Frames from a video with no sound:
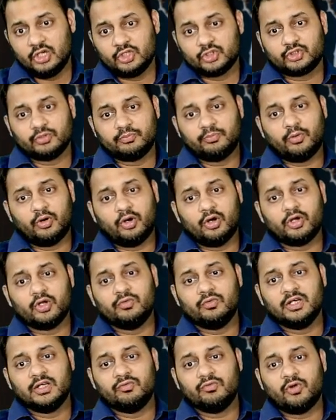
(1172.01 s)
So
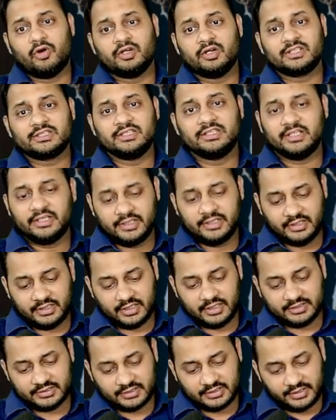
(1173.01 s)
borrower wants the
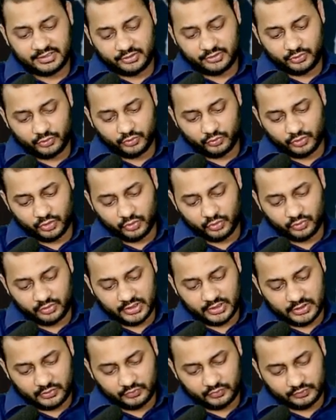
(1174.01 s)
interest rate to go
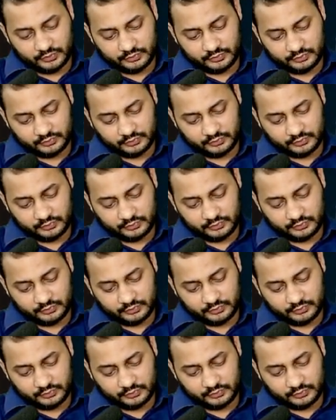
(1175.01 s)
down,